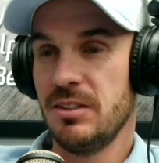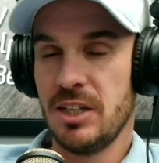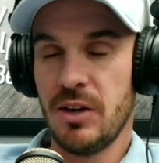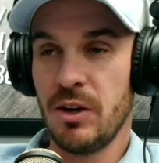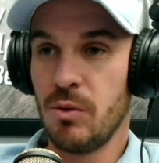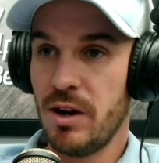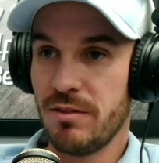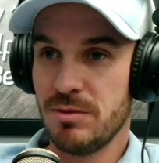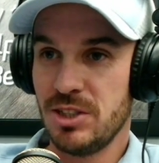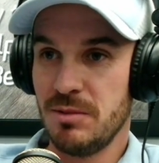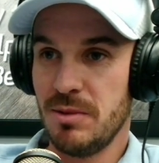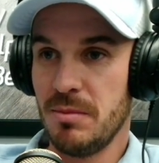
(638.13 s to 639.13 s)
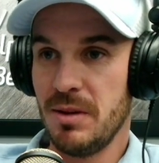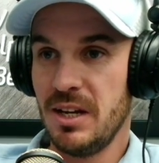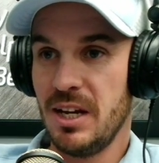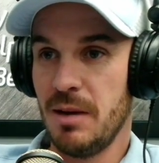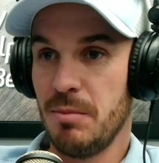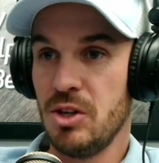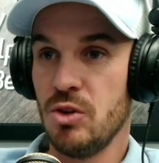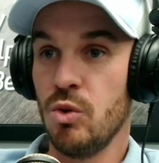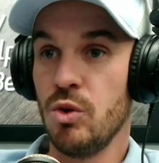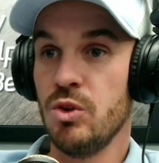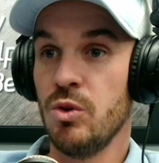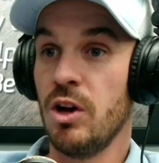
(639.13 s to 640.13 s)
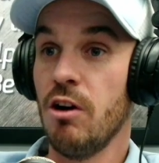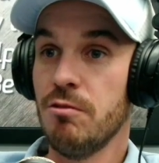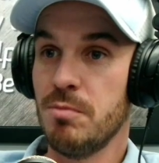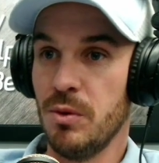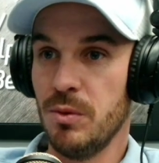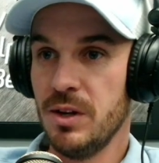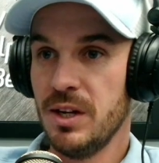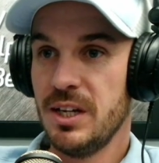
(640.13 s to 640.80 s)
going away from GBB here, but your golf ball.